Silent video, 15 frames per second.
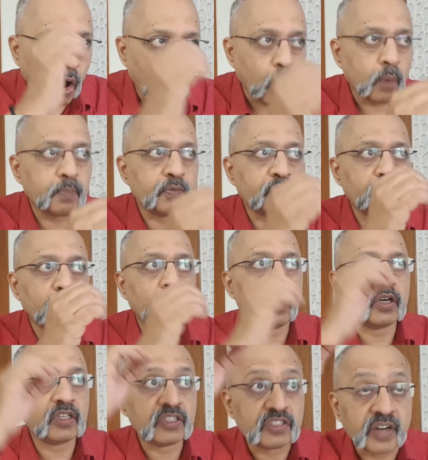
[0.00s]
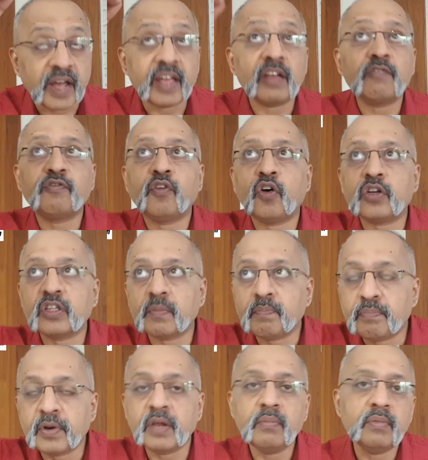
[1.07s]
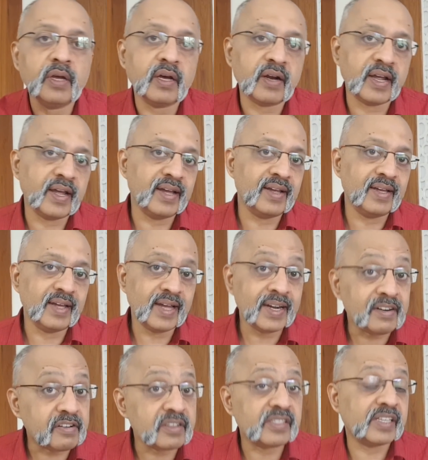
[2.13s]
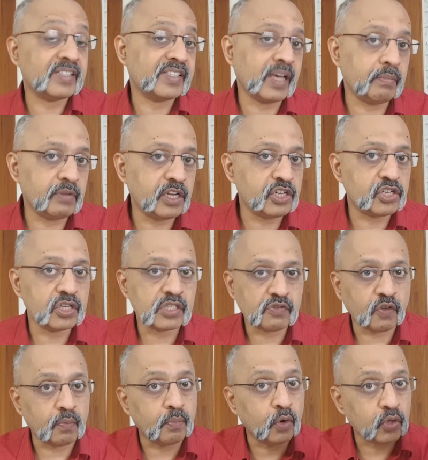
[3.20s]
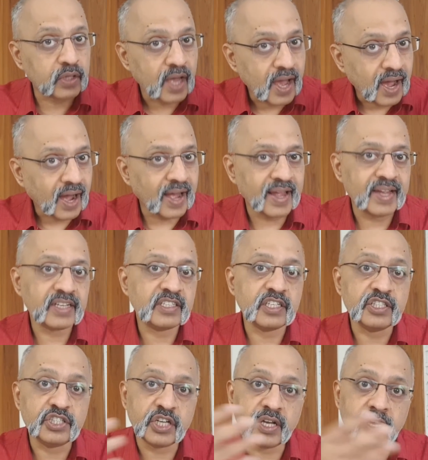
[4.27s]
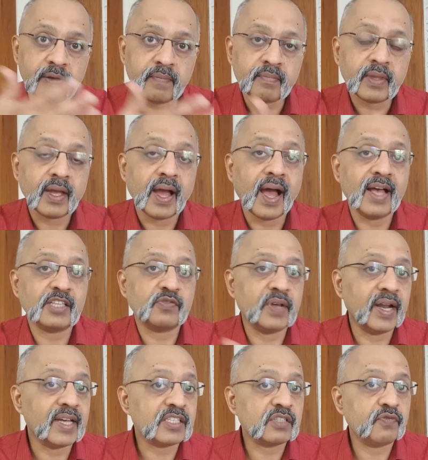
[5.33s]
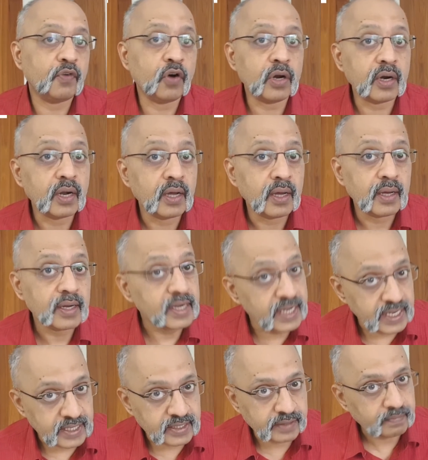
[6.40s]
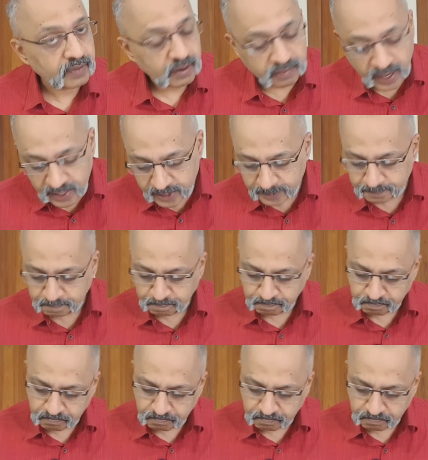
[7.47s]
opt for trying for the premier entrance examinations for both IITG as well as for NEET, right?